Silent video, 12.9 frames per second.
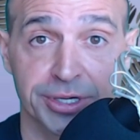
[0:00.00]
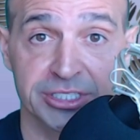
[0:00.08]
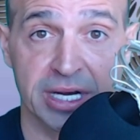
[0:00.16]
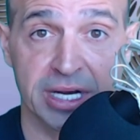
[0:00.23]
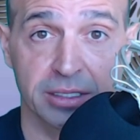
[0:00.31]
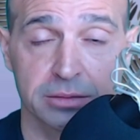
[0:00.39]

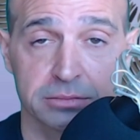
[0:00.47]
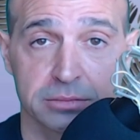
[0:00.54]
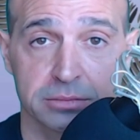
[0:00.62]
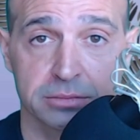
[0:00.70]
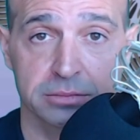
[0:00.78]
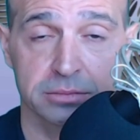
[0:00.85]
channel,
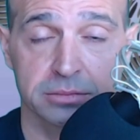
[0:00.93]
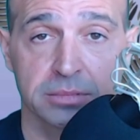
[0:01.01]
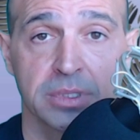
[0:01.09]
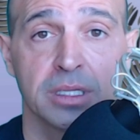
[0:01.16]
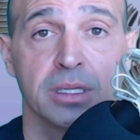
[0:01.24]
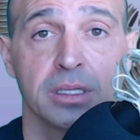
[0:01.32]

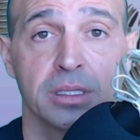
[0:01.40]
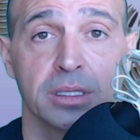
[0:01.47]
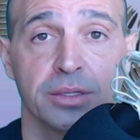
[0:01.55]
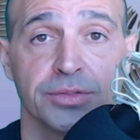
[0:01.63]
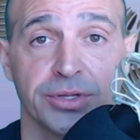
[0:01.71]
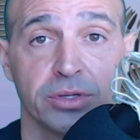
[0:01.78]

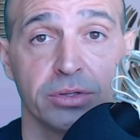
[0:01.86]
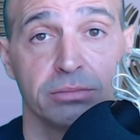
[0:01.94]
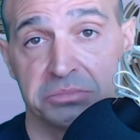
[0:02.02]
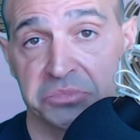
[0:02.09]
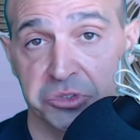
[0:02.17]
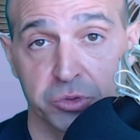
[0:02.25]
the
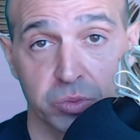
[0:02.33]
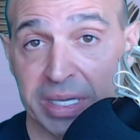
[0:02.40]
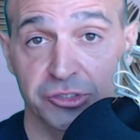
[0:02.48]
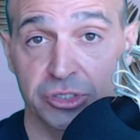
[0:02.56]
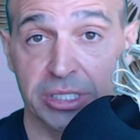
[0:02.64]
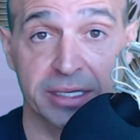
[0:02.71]
sweat
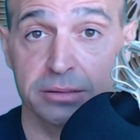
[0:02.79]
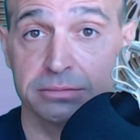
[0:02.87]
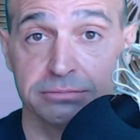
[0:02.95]
channel,